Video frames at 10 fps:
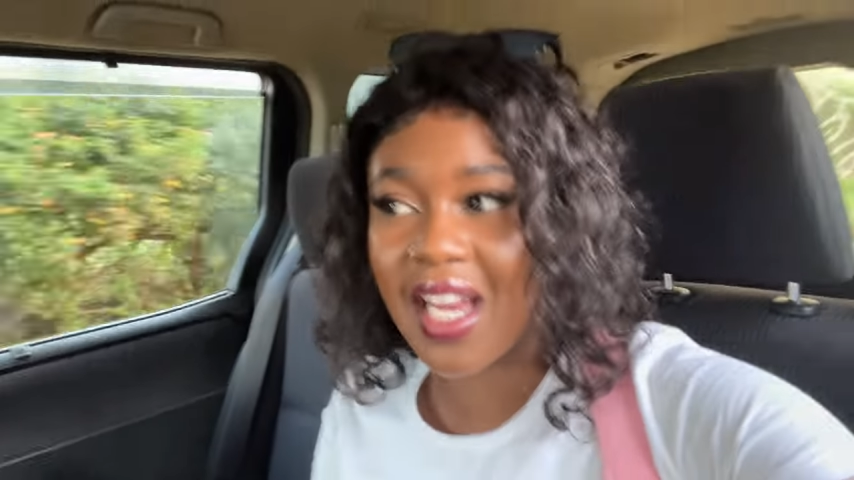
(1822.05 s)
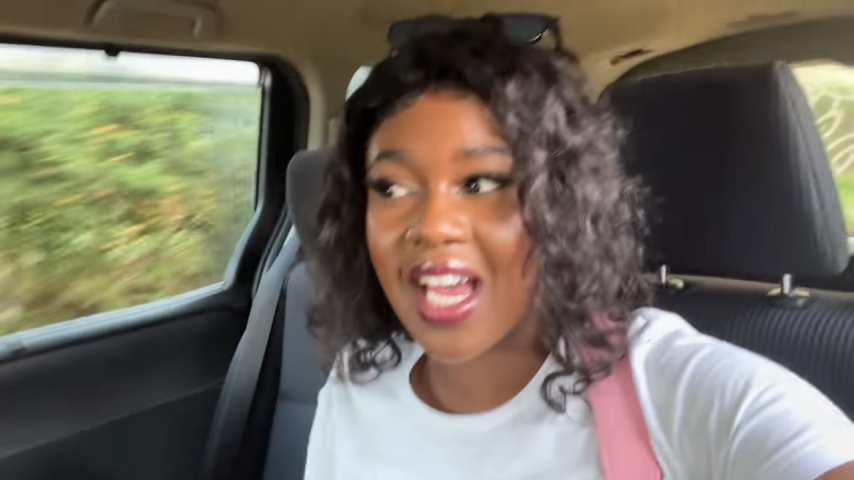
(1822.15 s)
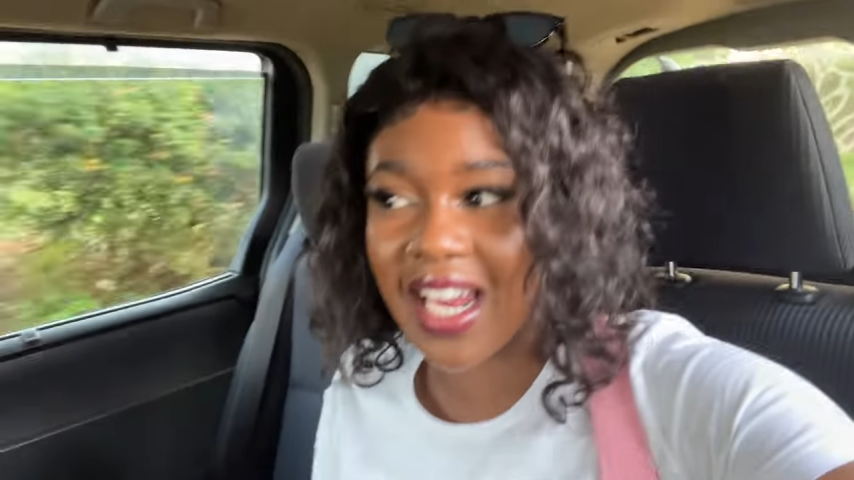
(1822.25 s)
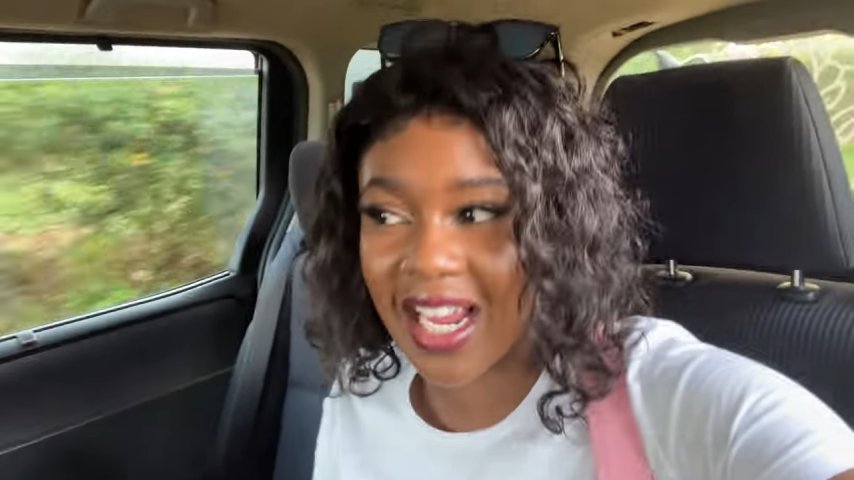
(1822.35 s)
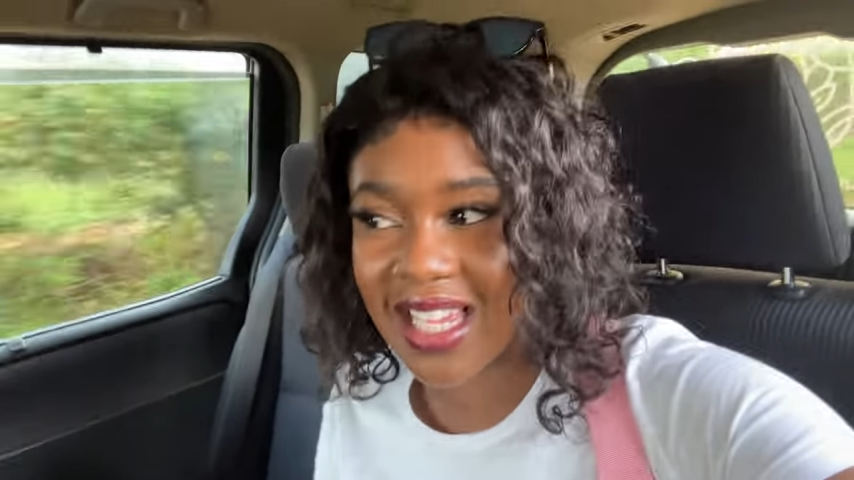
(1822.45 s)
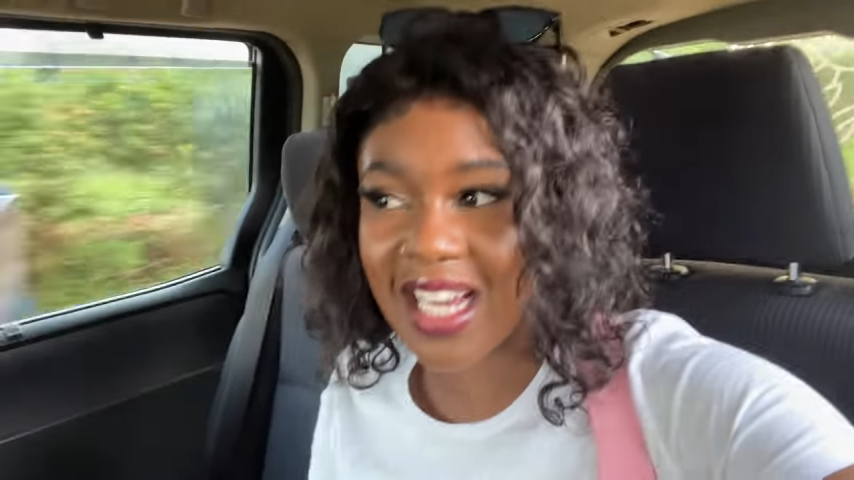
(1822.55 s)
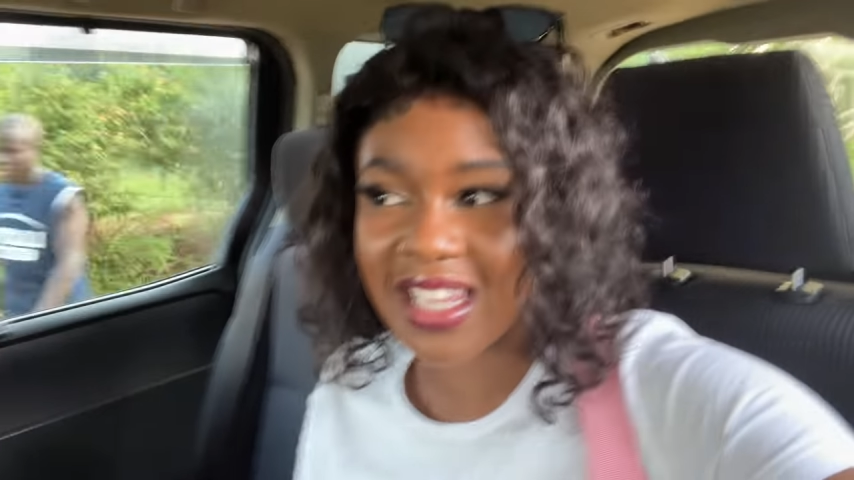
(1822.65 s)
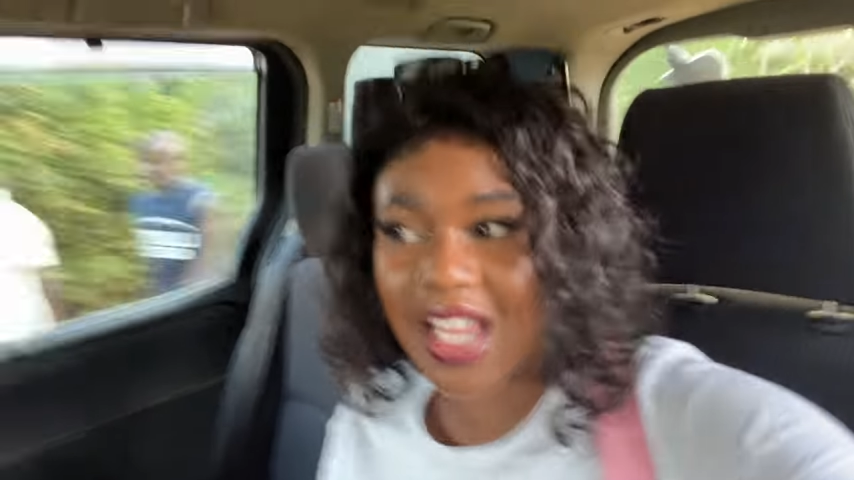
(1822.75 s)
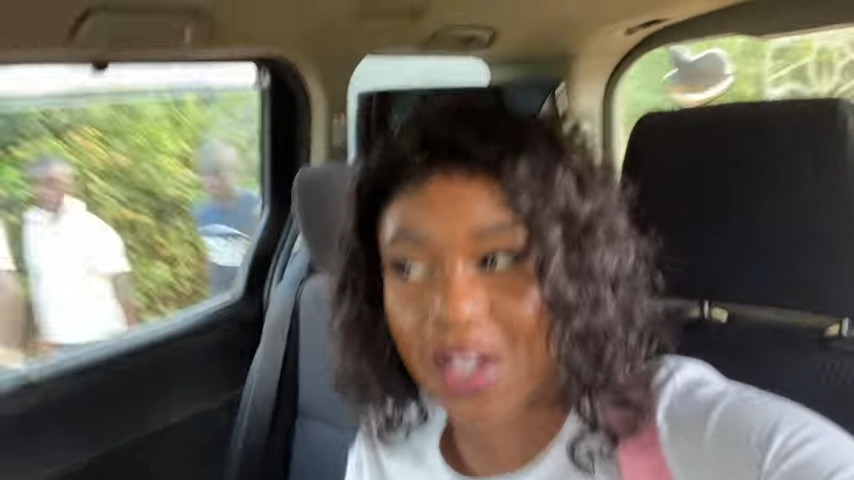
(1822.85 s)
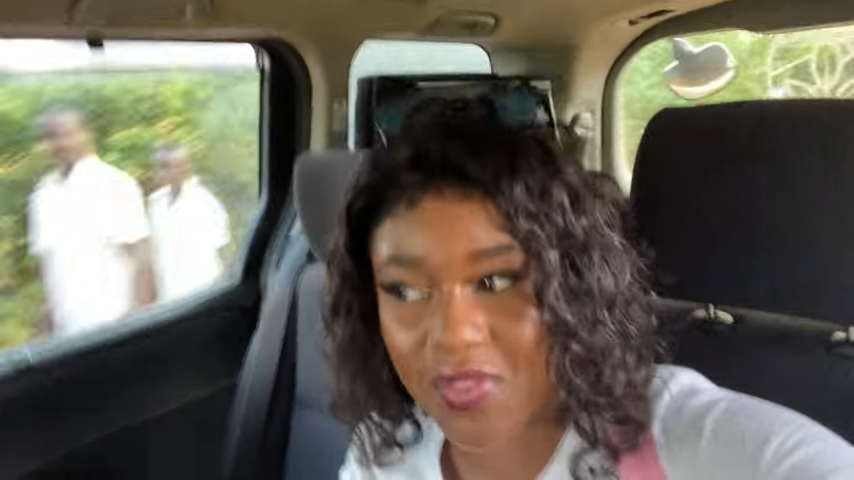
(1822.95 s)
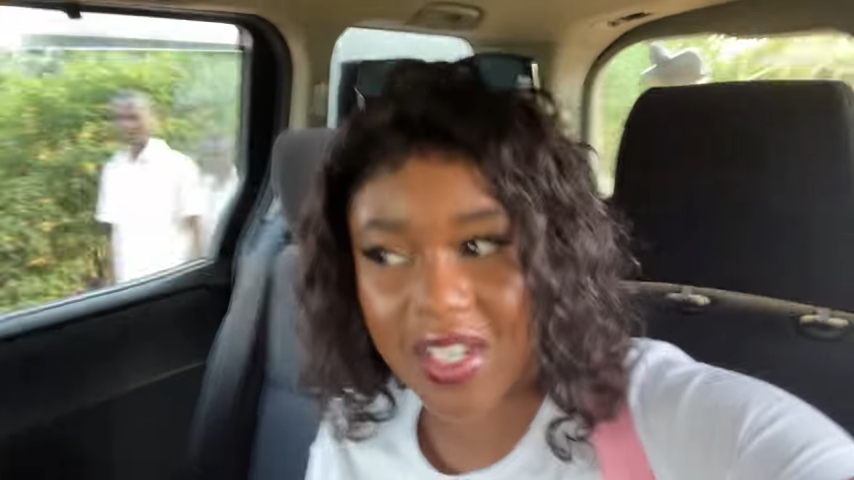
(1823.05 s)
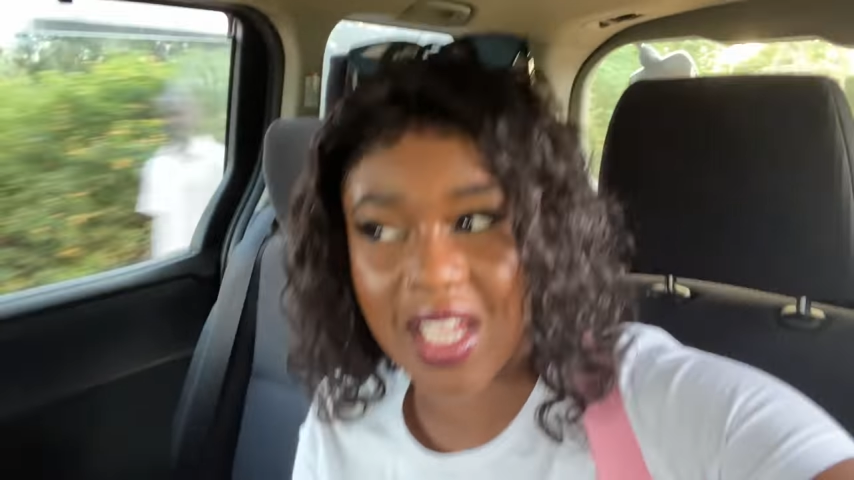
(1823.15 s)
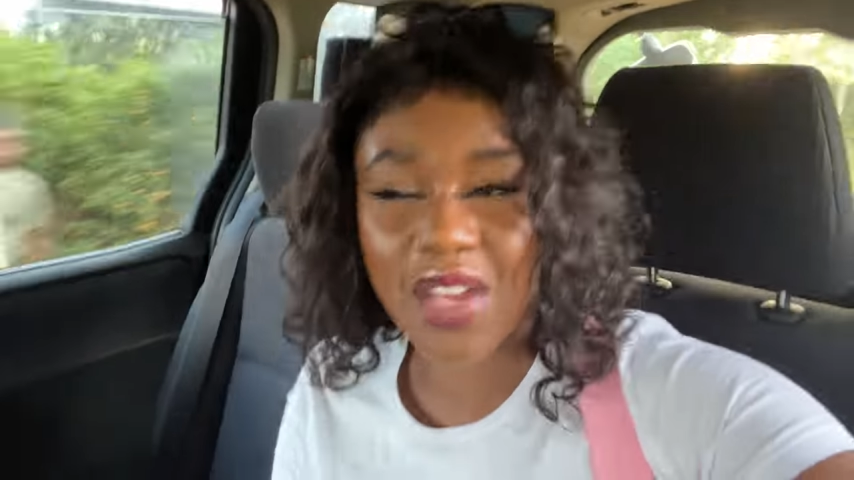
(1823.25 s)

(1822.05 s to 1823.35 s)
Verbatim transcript: And I think at the end of the day, if